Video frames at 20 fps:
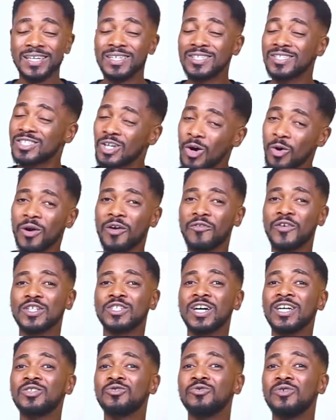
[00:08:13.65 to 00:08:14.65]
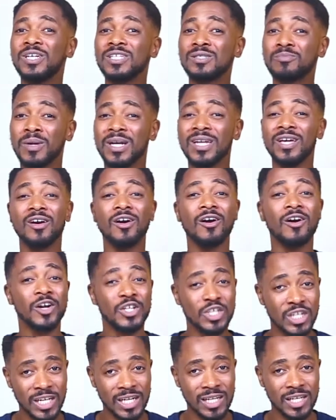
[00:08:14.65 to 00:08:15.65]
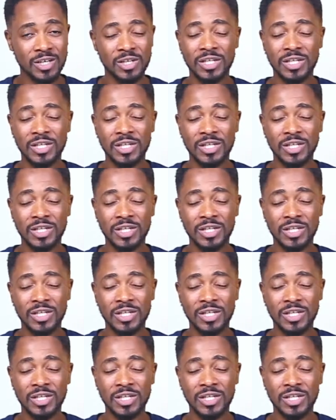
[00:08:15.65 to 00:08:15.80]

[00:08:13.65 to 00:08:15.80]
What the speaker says: So if you're trying to raise money urgently,